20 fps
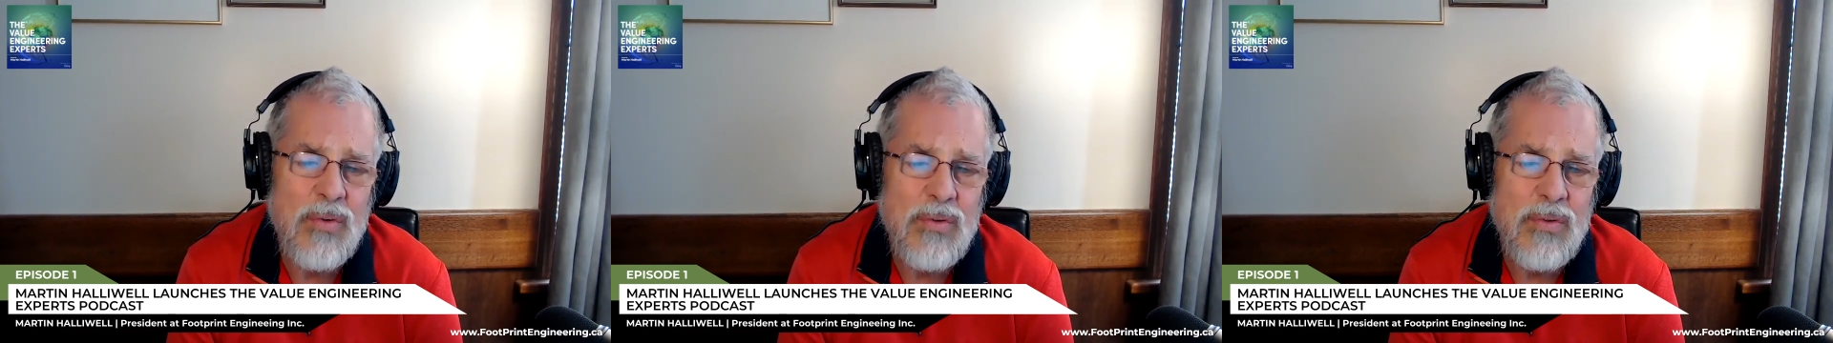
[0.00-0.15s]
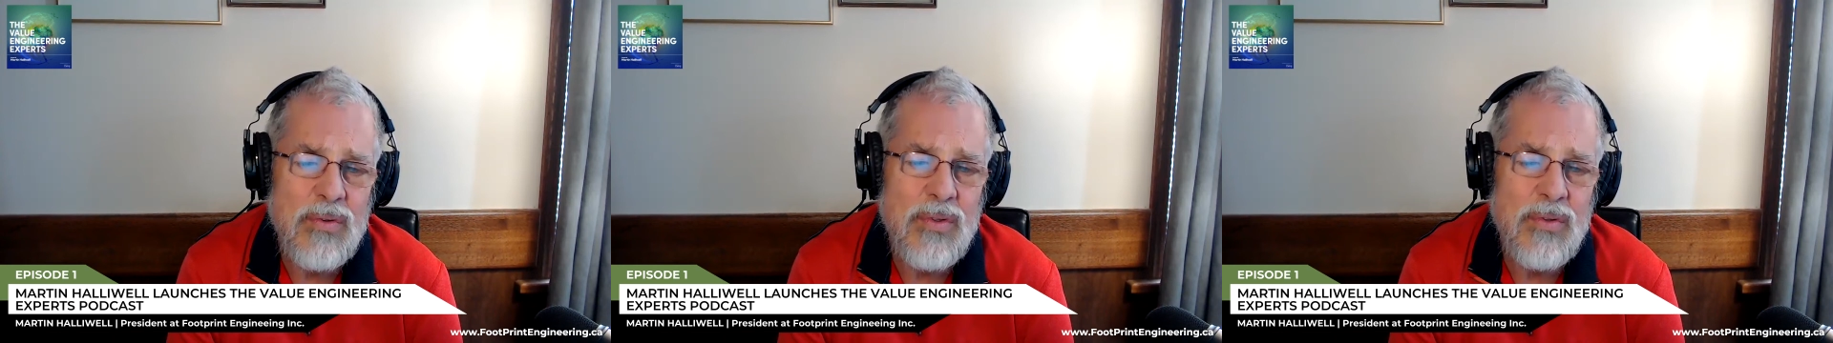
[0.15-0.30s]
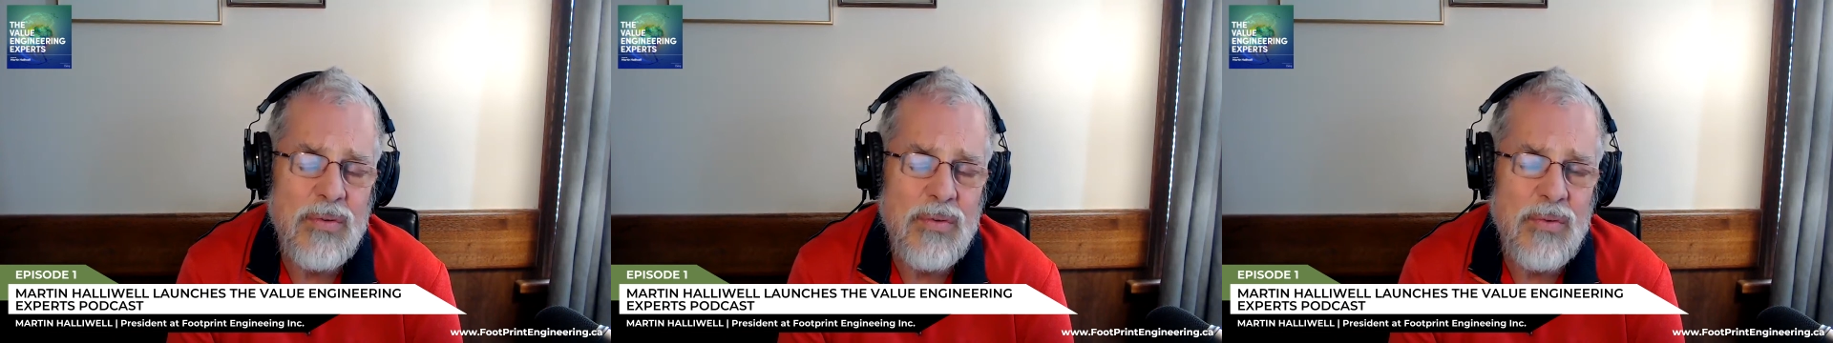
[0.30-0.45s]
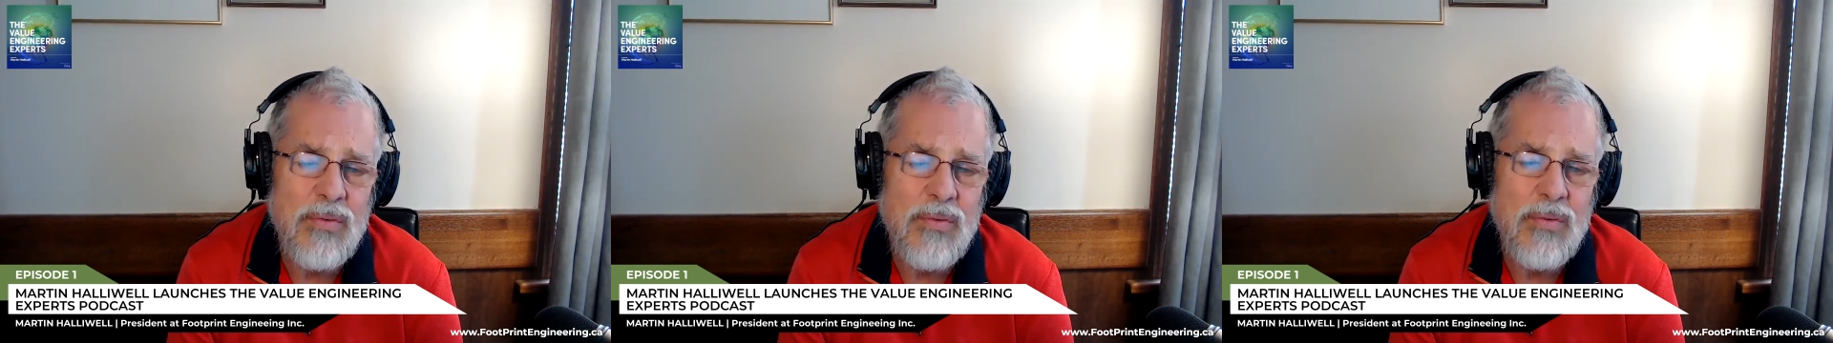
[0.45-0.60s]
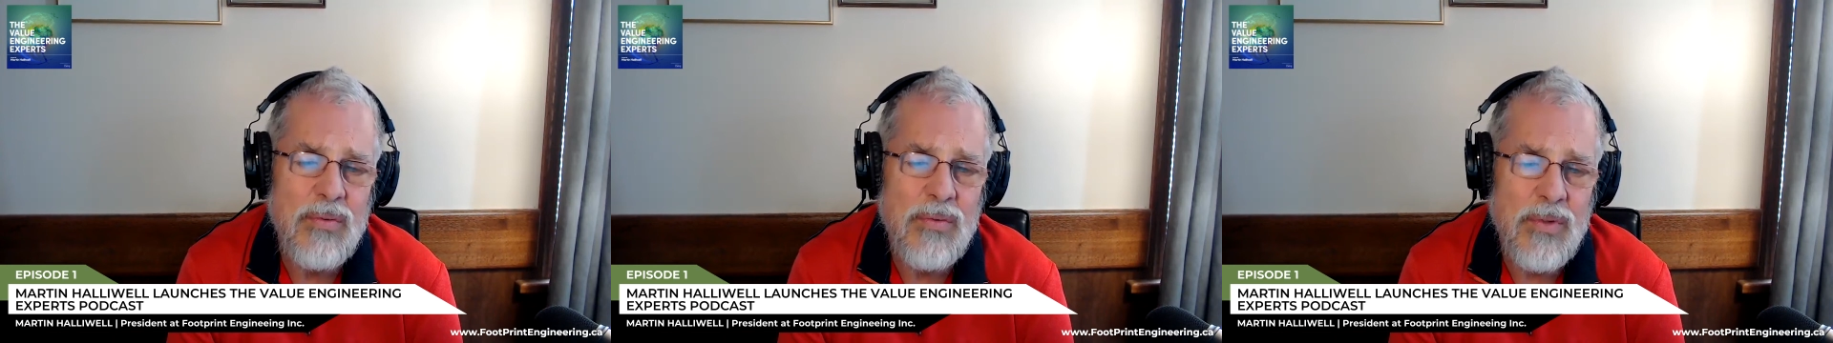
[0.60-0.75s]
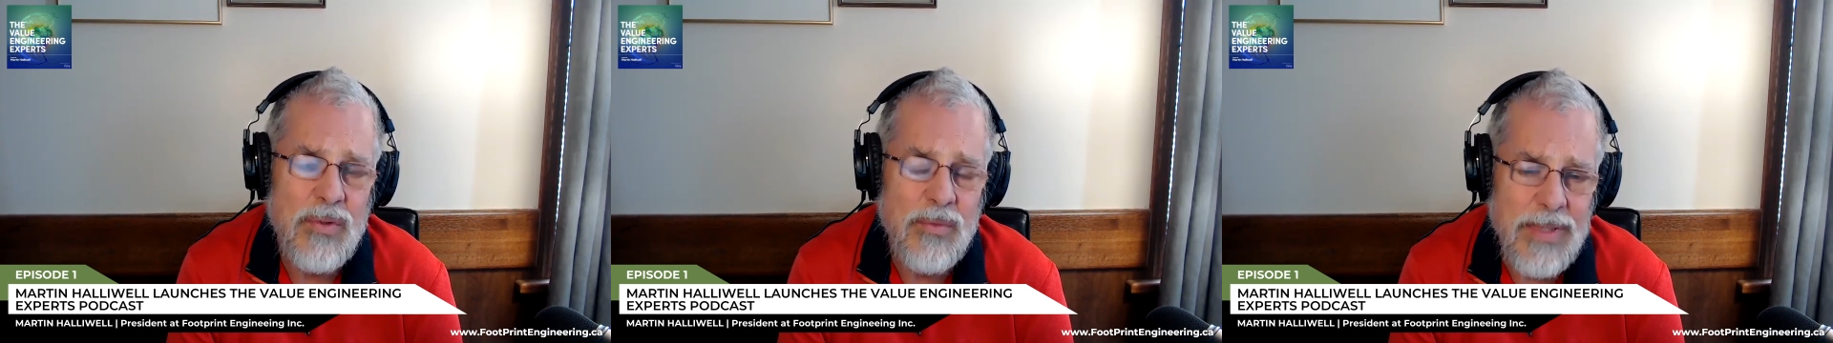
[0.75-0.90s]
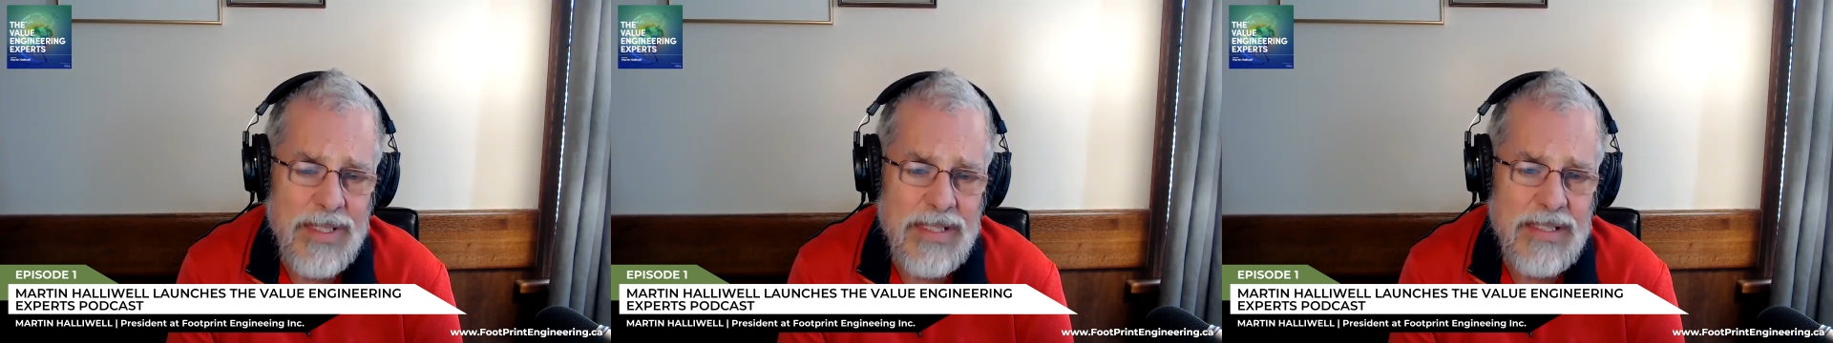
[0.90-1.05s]
to
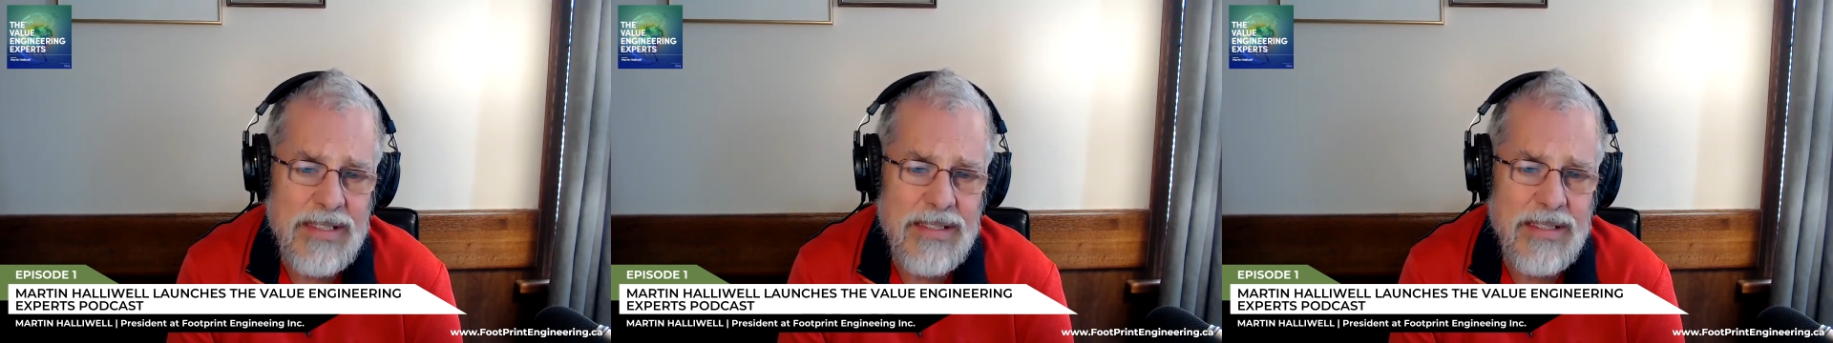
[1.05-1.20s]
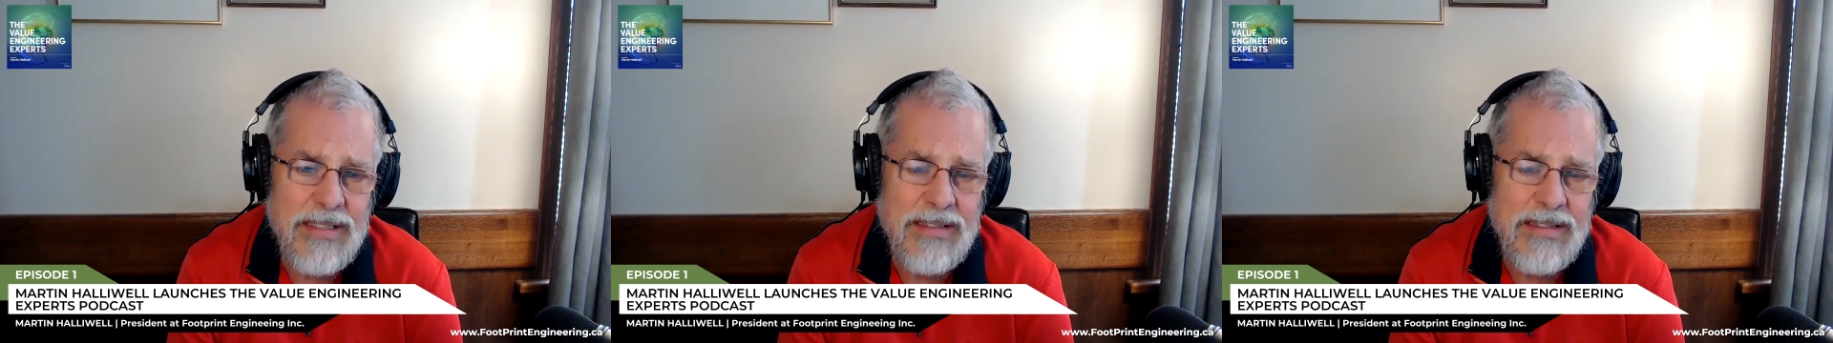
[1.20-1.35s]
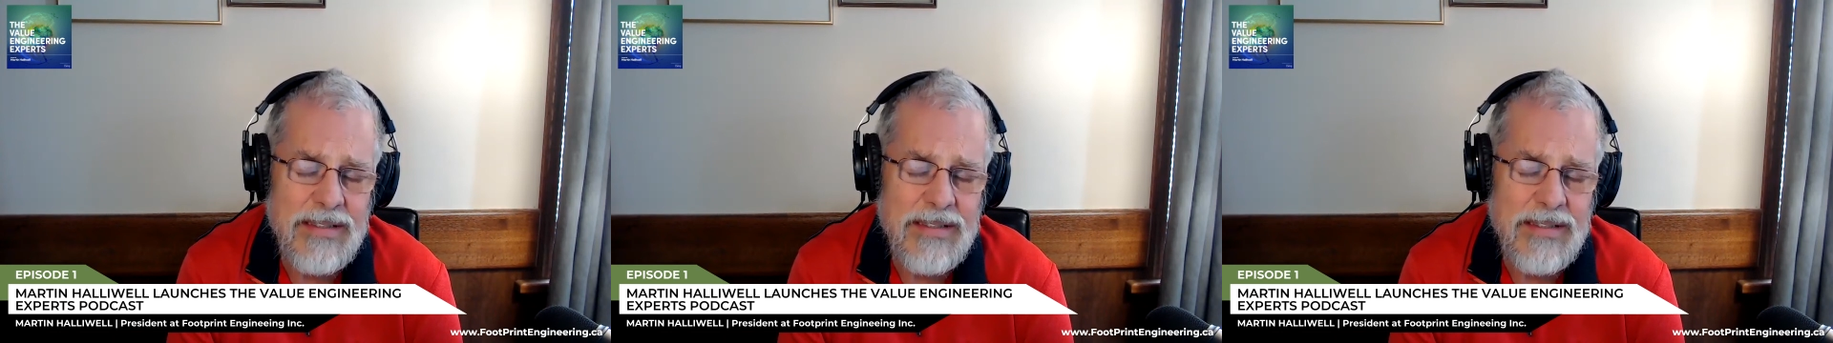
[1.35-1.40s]
the risk,